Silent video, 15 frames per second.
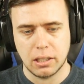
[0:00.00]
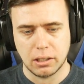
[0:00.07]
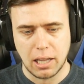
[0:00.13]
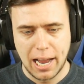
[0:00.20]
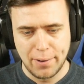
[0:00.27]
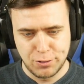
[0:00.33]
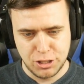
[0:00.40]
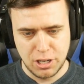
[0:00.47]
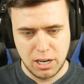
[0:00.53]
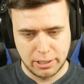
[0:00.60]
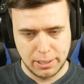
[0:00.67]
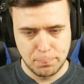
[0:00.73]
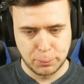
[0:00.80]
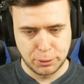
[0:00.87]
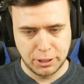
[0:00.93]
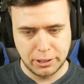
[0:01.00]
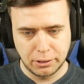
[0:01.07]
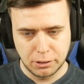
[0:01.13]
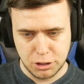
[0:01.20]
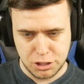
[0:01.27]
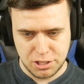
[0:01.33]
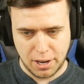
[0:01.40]
Livestock in
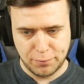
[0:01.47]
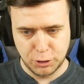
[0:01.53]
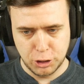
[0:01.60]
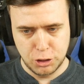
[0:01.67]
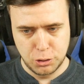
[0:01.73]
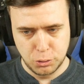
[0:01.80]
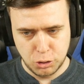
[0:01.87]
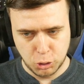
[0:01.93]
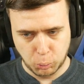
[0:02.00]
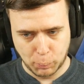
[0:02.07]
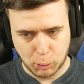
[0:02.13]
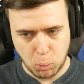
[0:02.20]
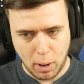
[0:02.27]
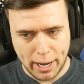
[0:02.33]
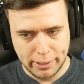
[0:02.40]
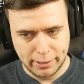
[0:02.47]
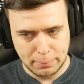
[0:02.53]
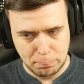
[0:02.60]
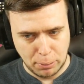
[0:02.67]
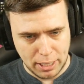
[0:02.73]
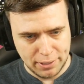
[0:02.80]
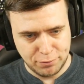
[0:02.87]
particular suffered due to
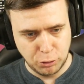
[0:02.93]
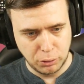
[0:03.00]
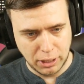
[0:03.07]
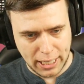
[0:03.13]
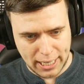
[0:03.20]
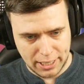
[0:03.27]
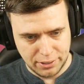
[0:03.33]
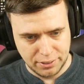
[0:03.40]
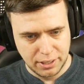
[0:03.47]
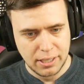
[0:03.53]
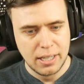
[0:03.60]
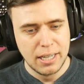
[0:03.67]
requiring plentiful land.